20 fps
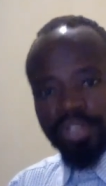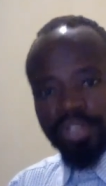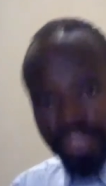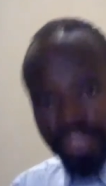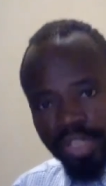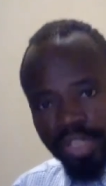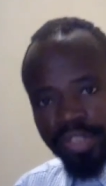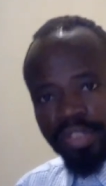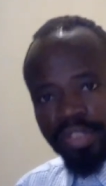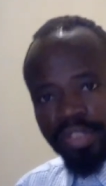
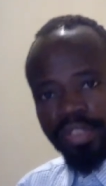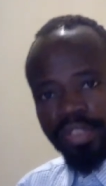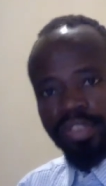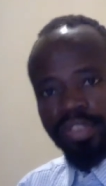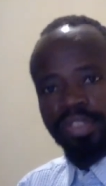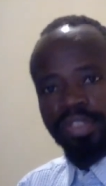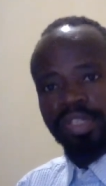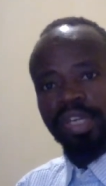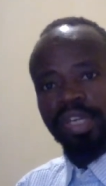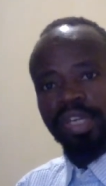
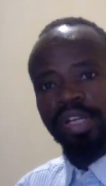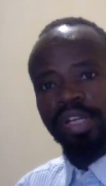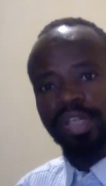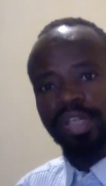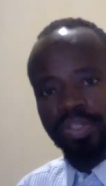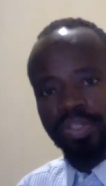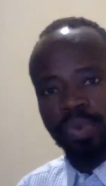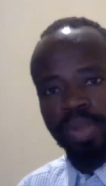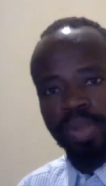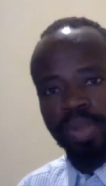Jesus in
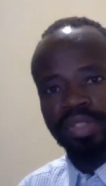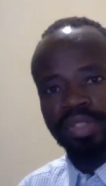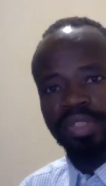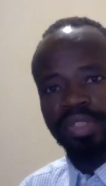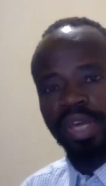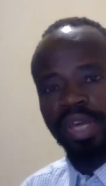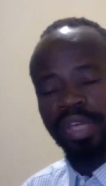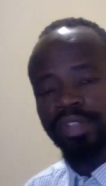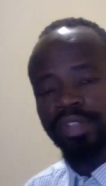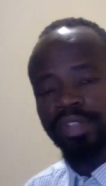his word
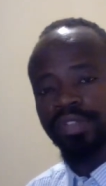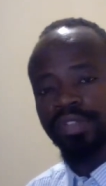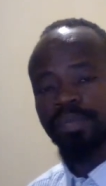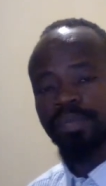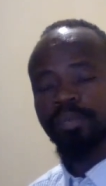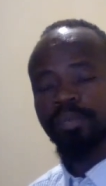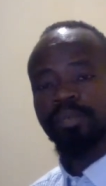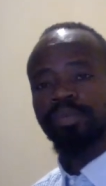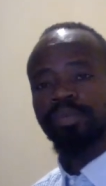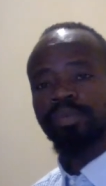says,
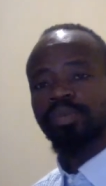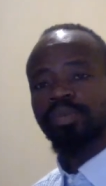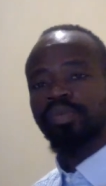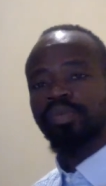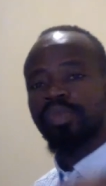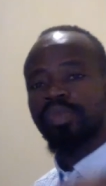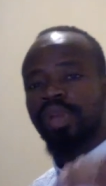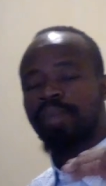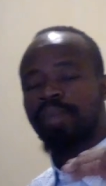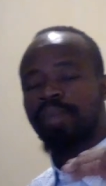
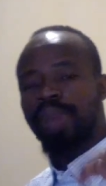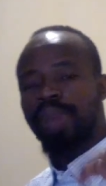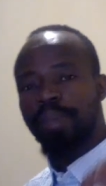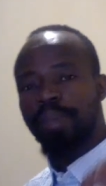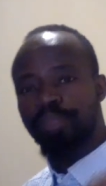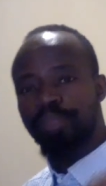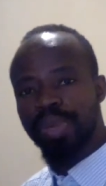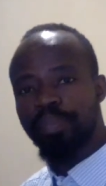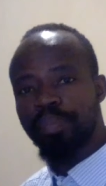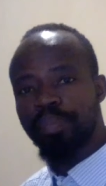
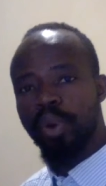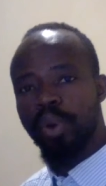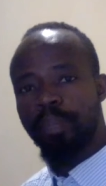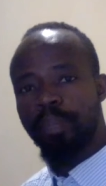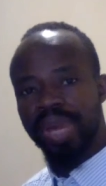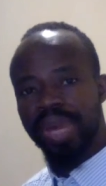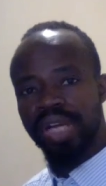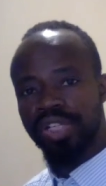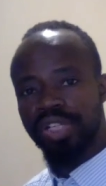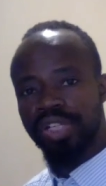My people
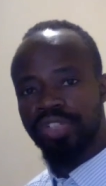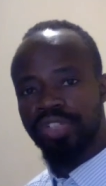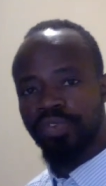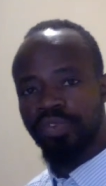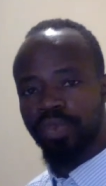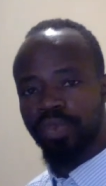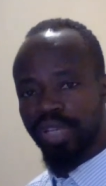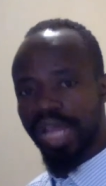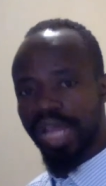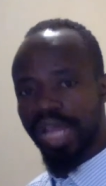perish
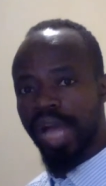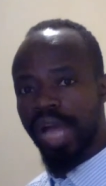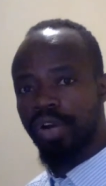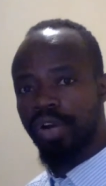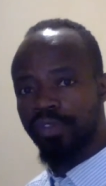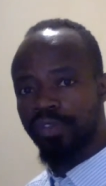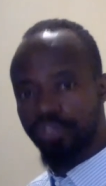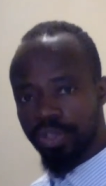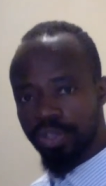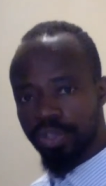for the
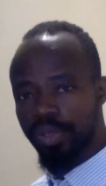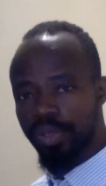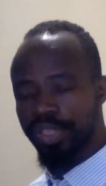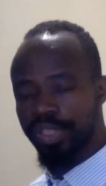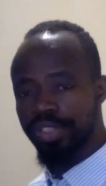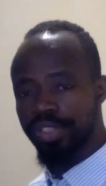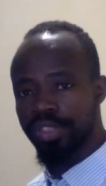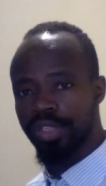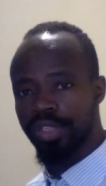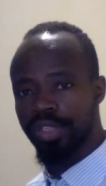lack of
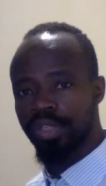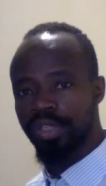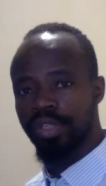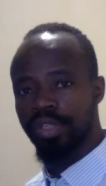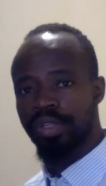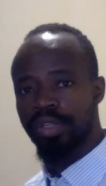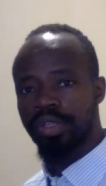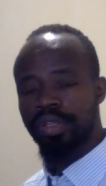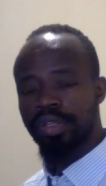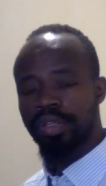knowledge.
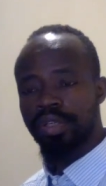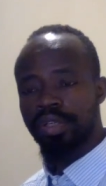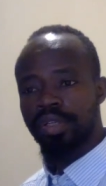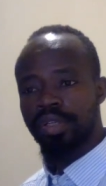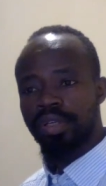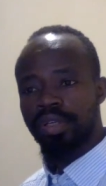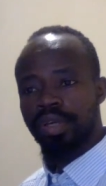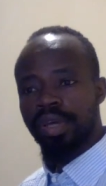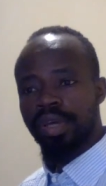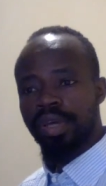
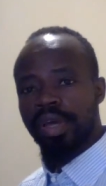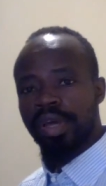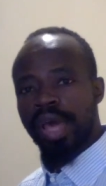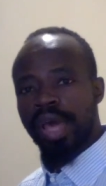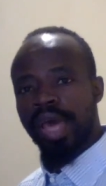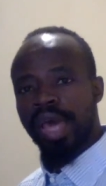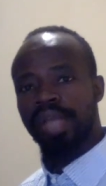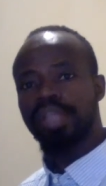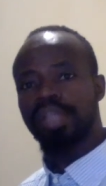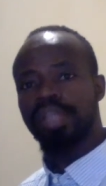
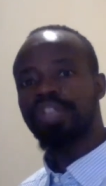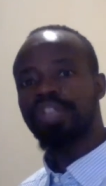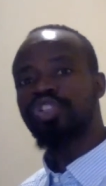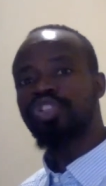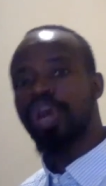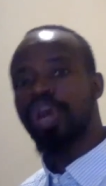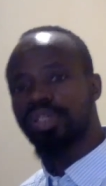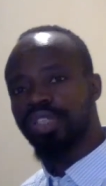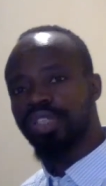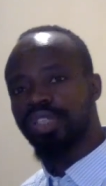And he
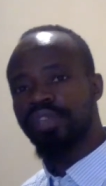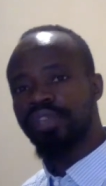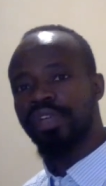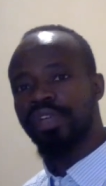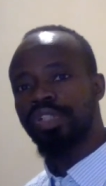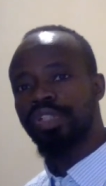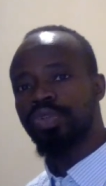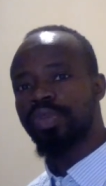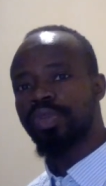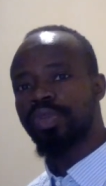talked
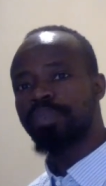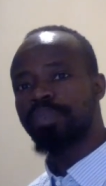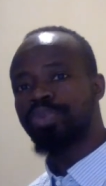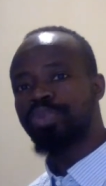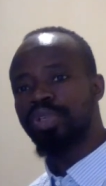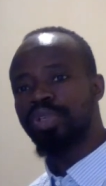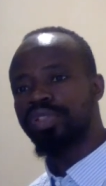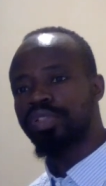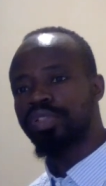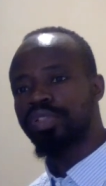even to the
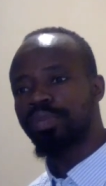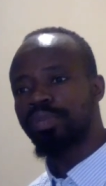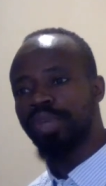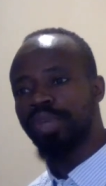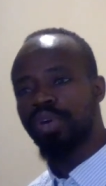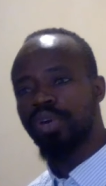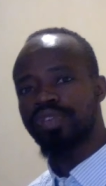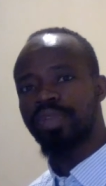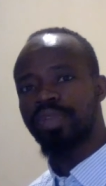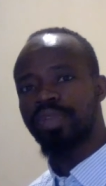priest
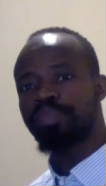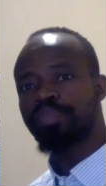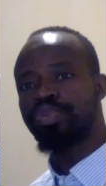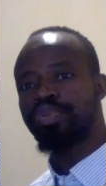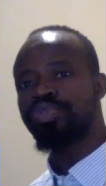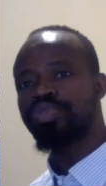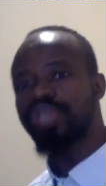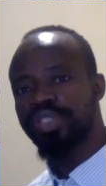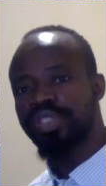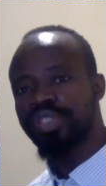because the
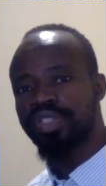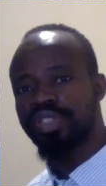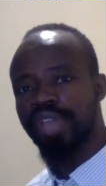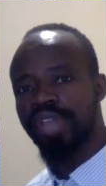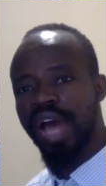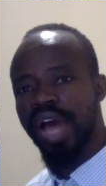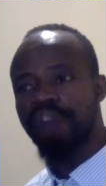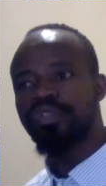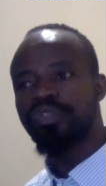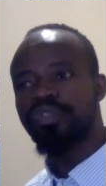
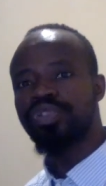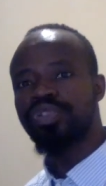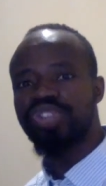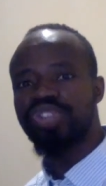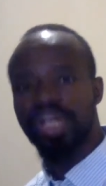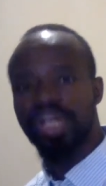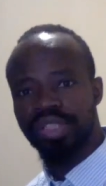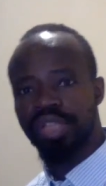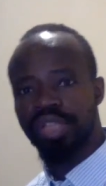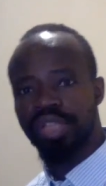priests have
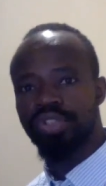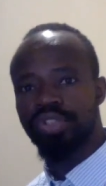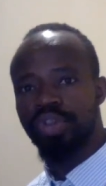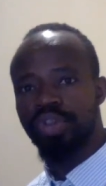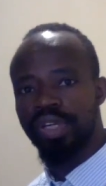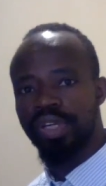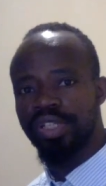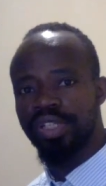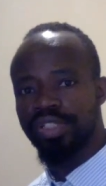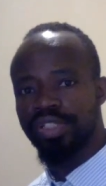rejected
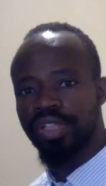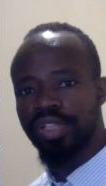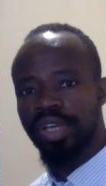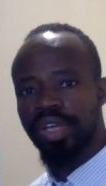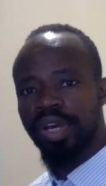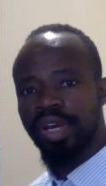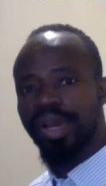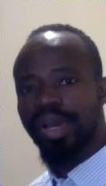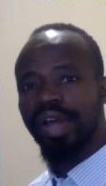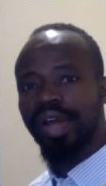knowledge
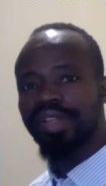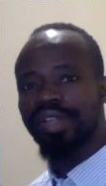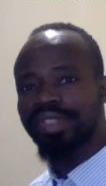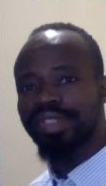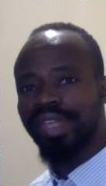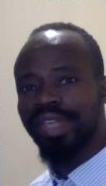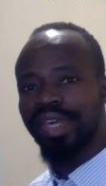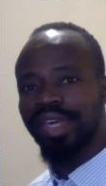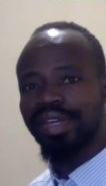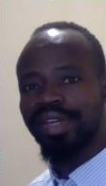God
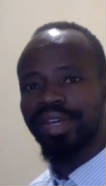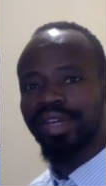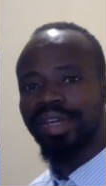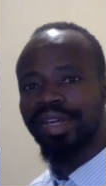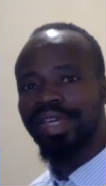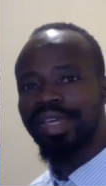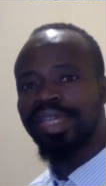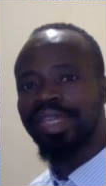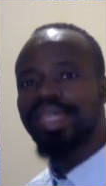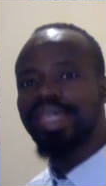is saying
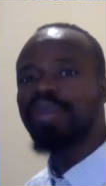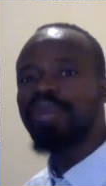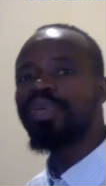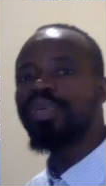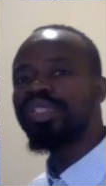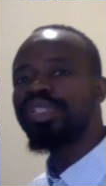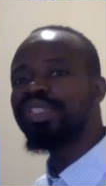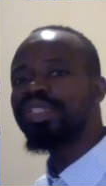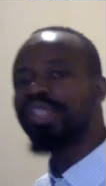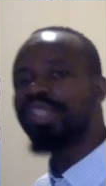he
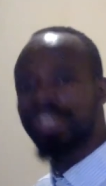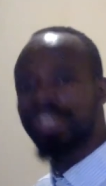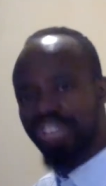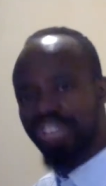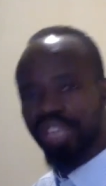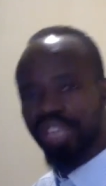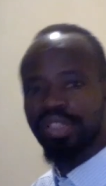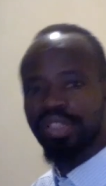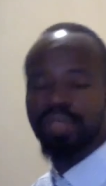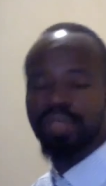will
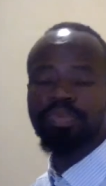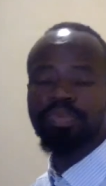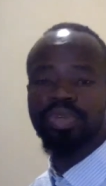reject the